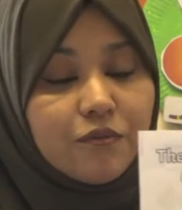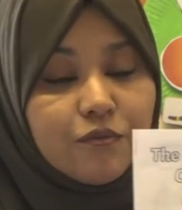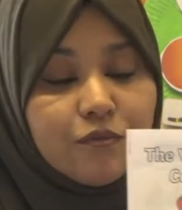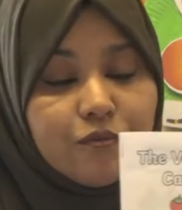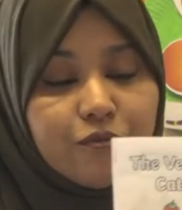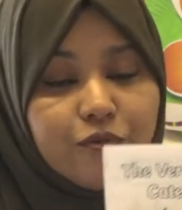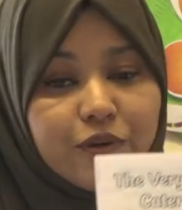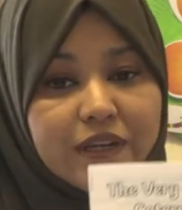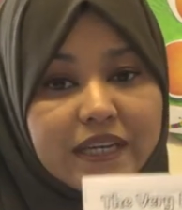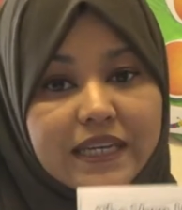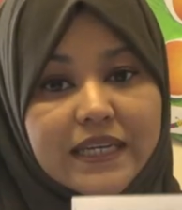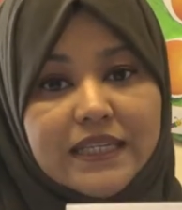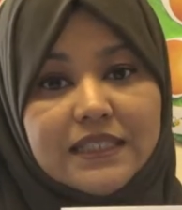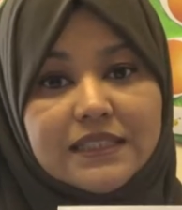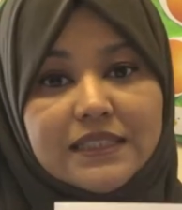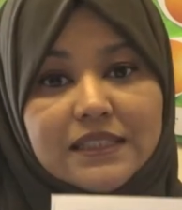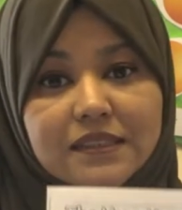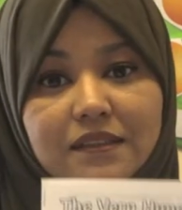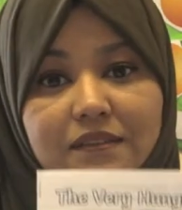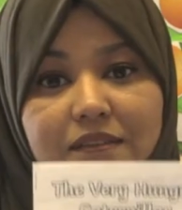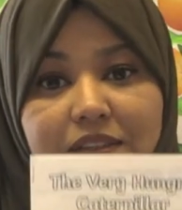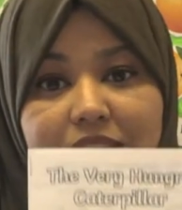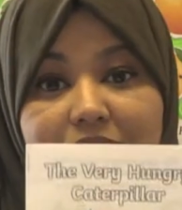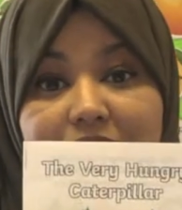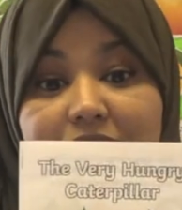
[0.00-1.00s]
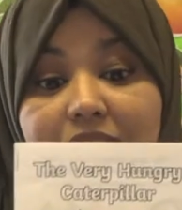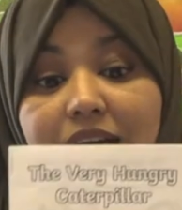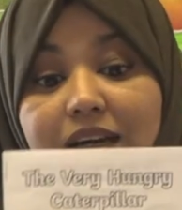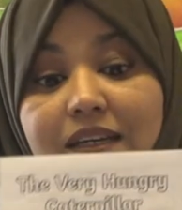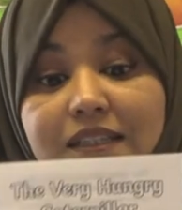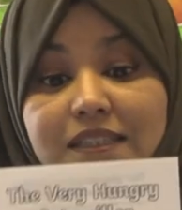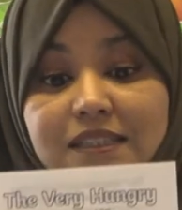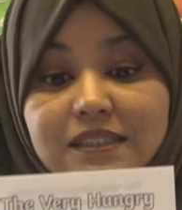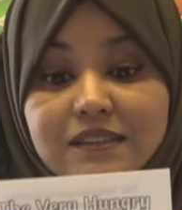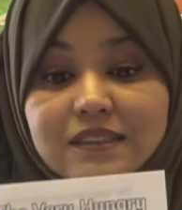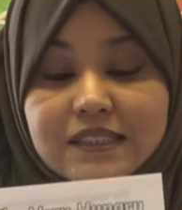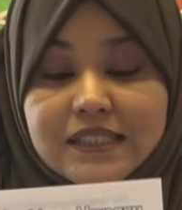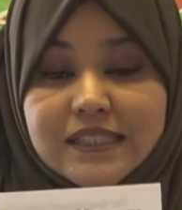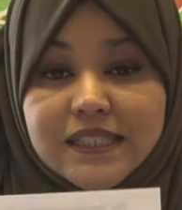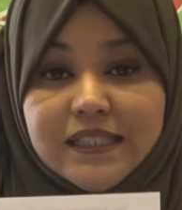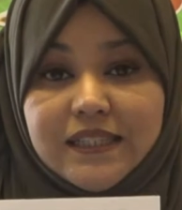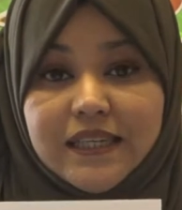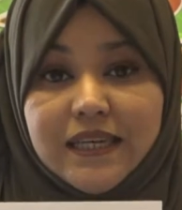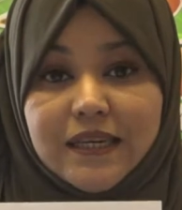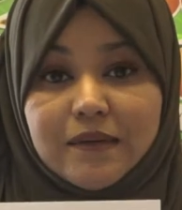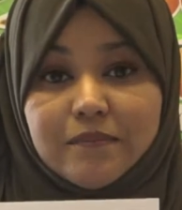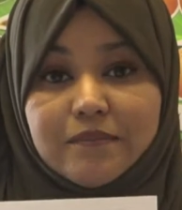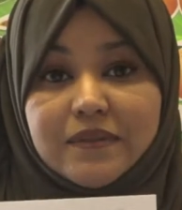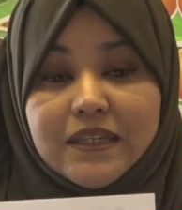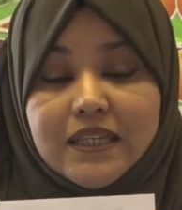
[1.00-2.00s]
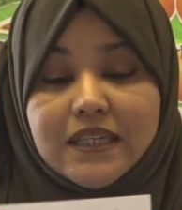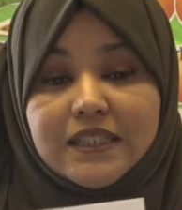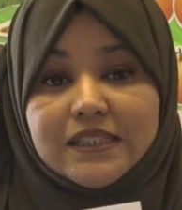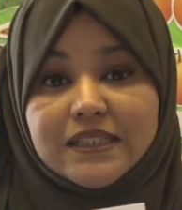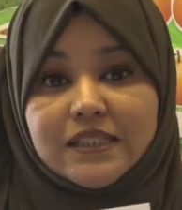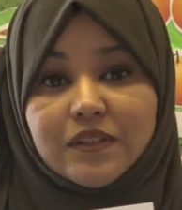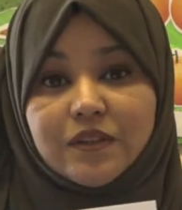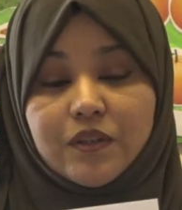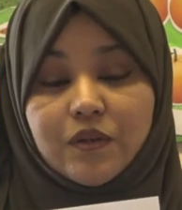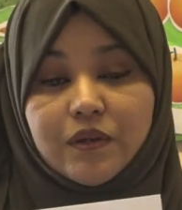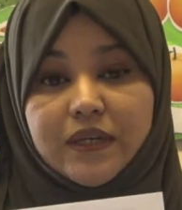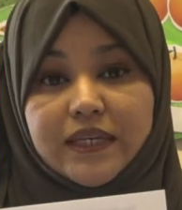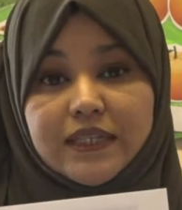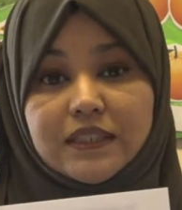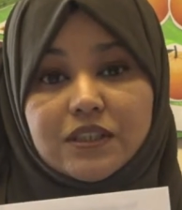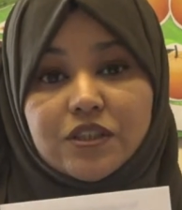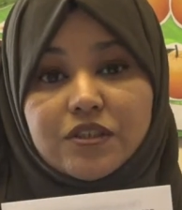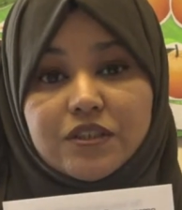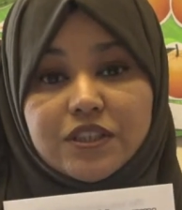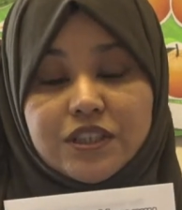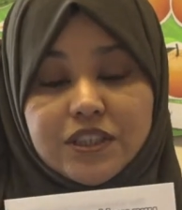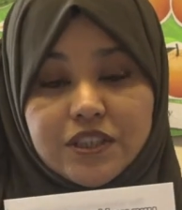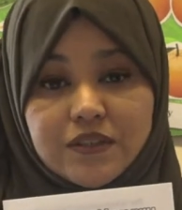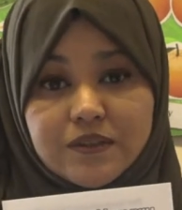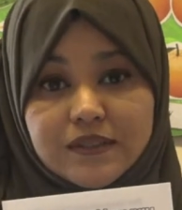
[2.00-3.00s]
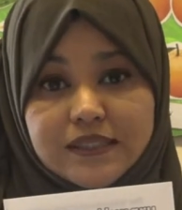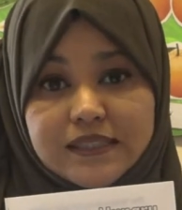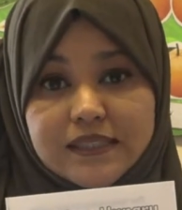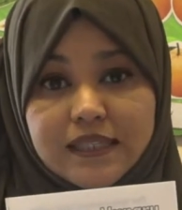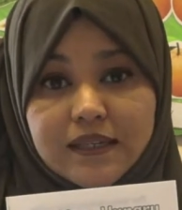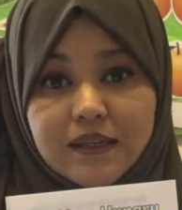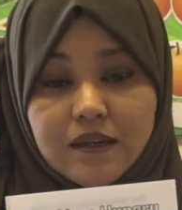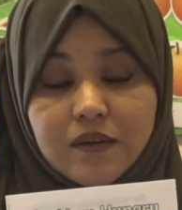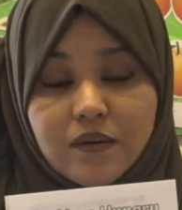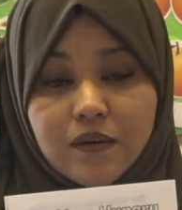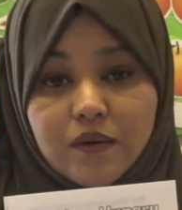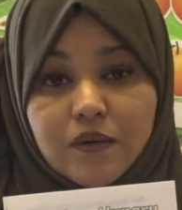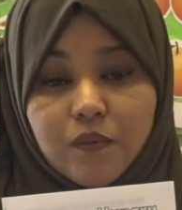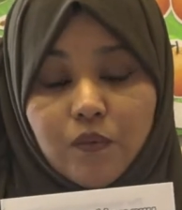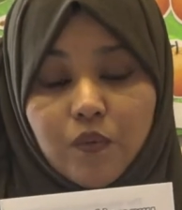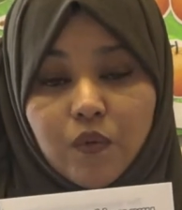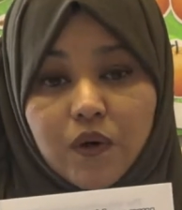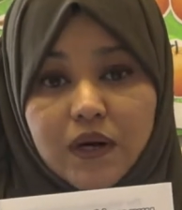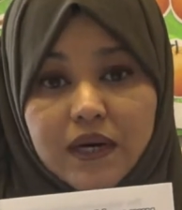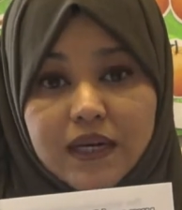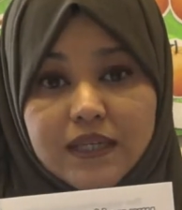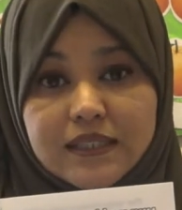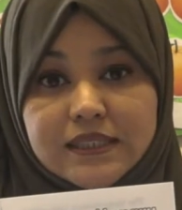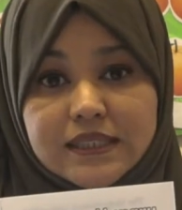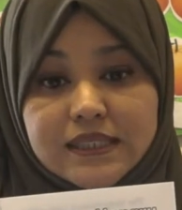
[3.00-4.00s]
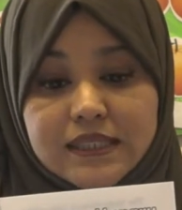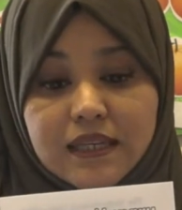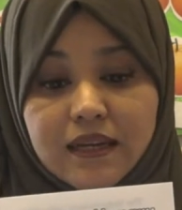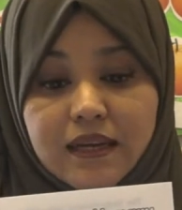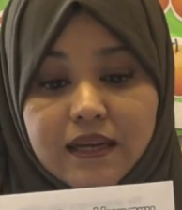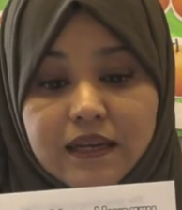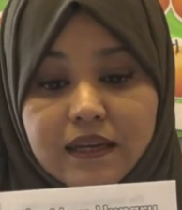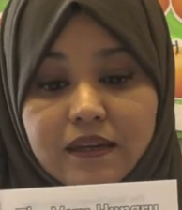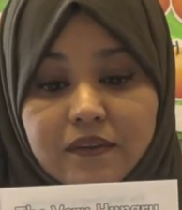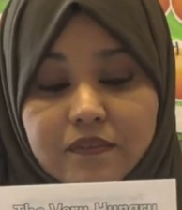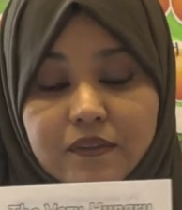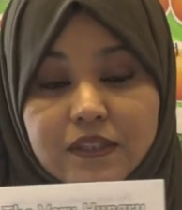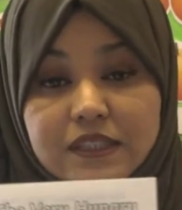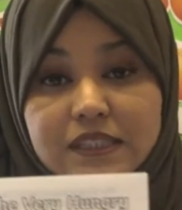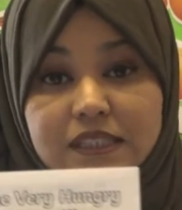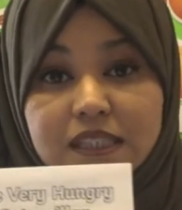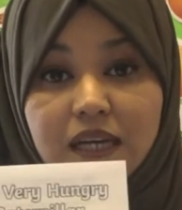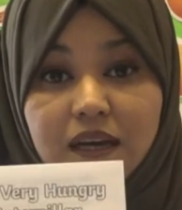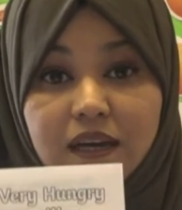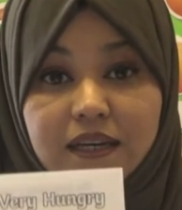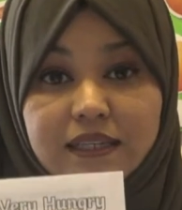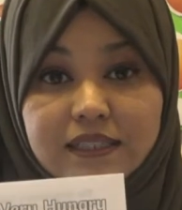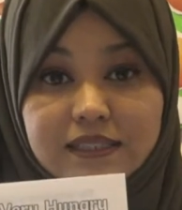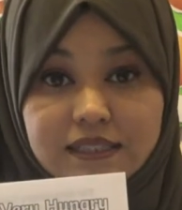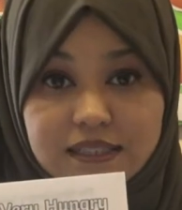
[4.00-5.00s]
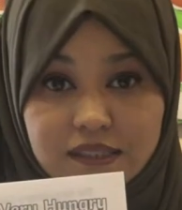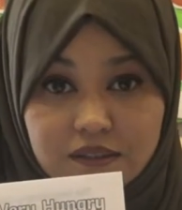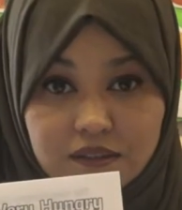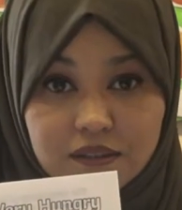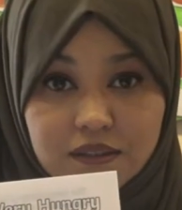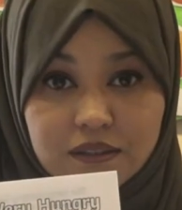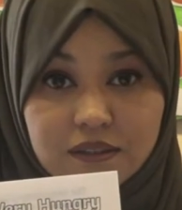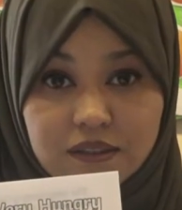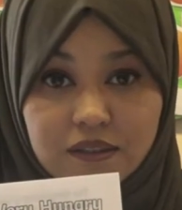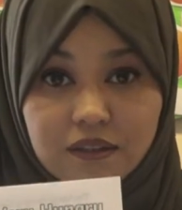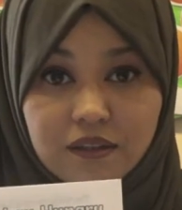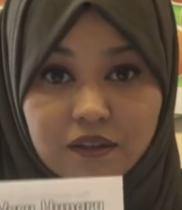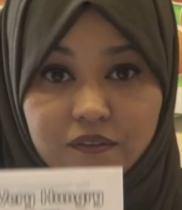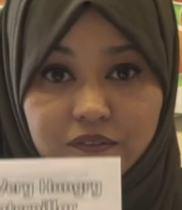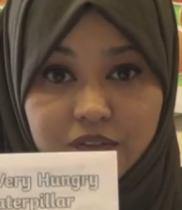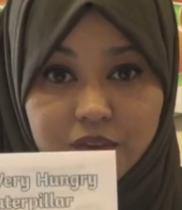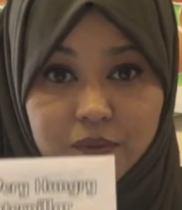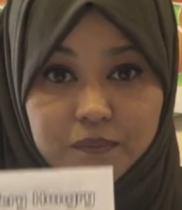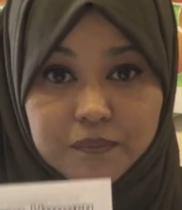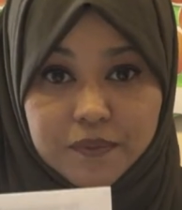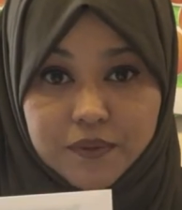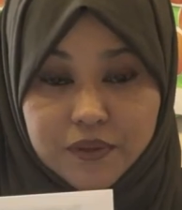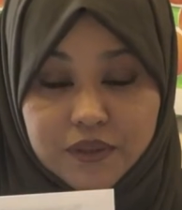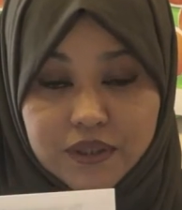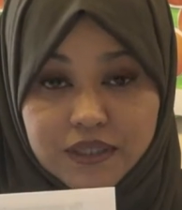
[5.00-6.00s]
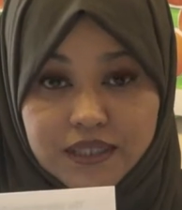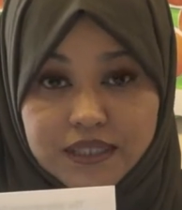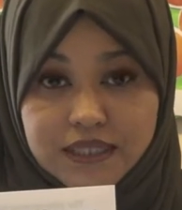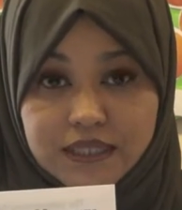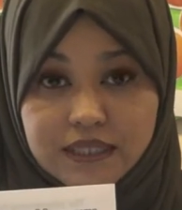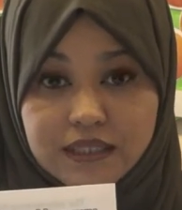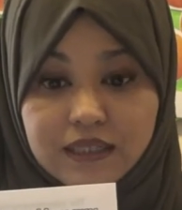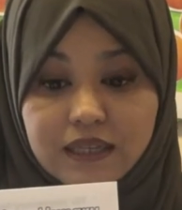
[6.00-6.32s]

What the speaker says: Read the title to them, so you're introducing words like the title of the book,